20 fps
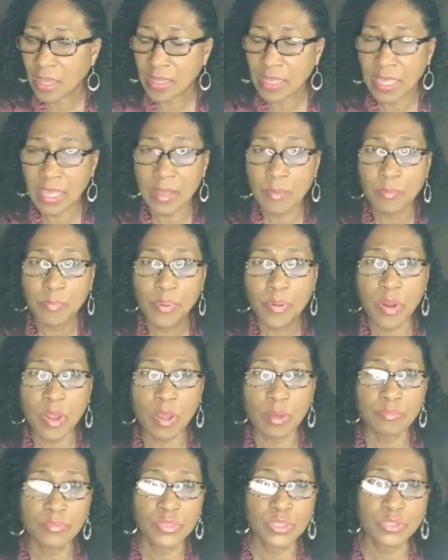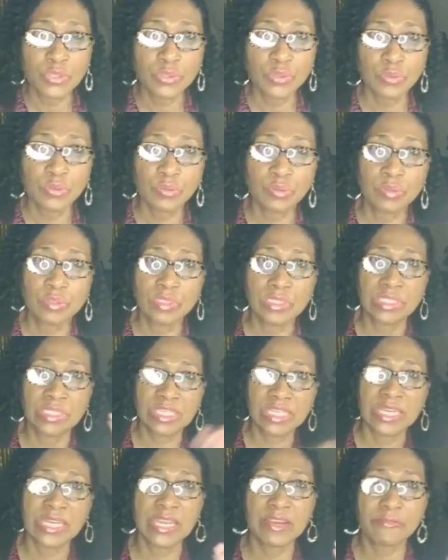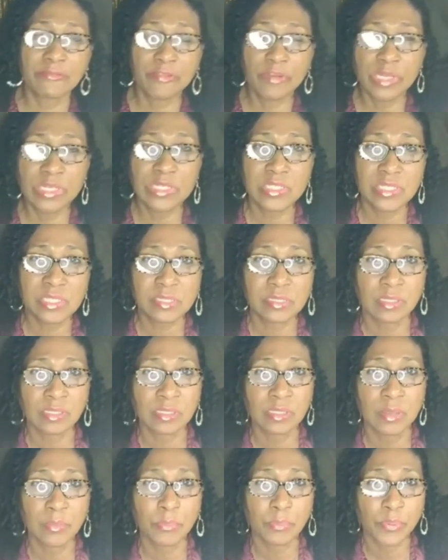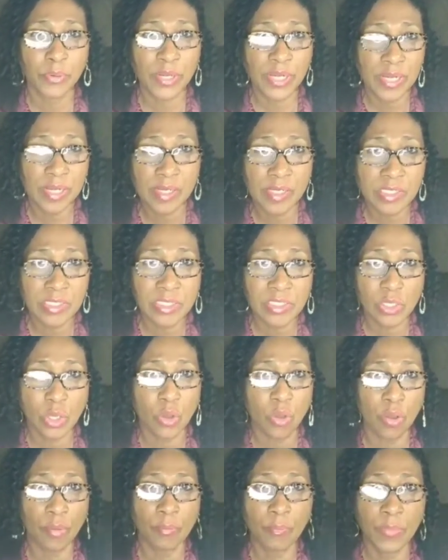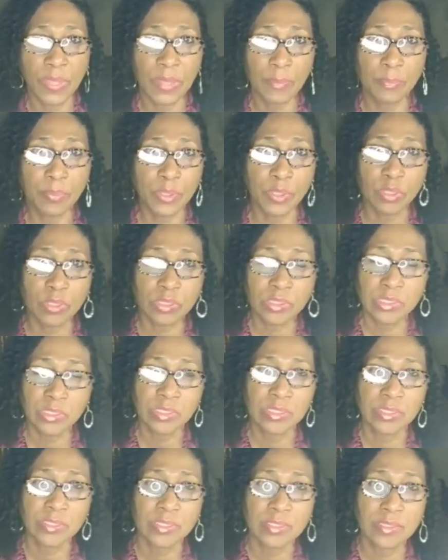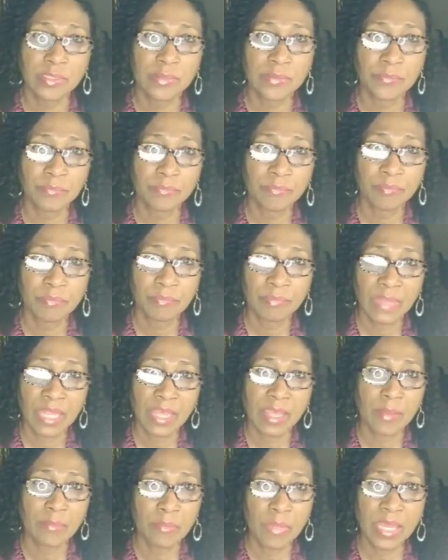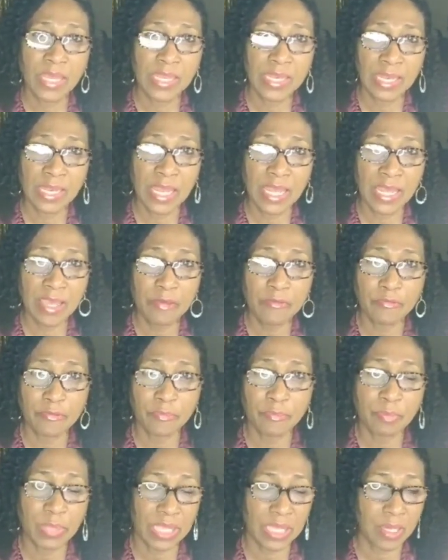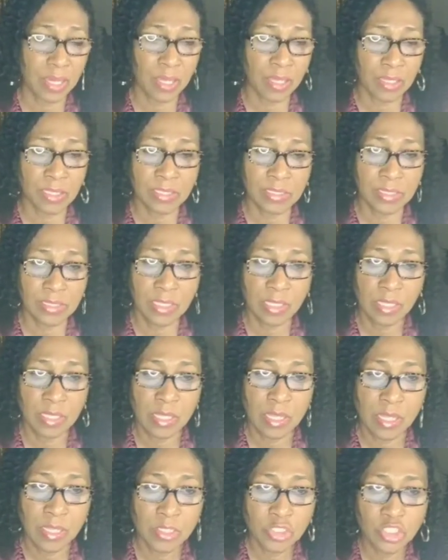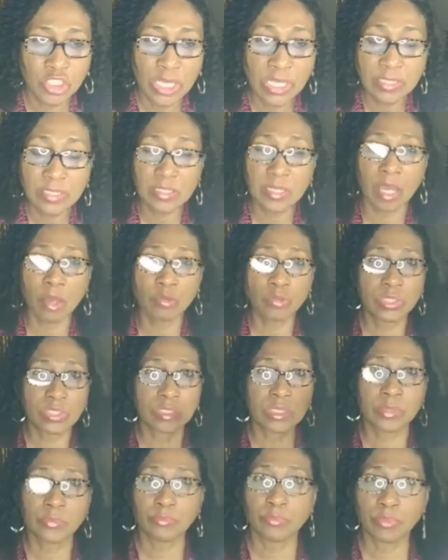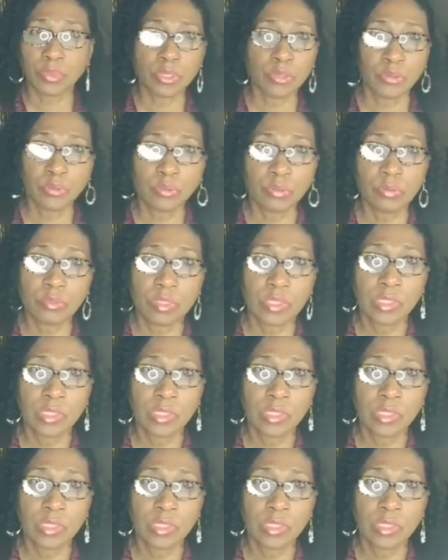impromptu deliverance prayers on people in my life because just out of the blue,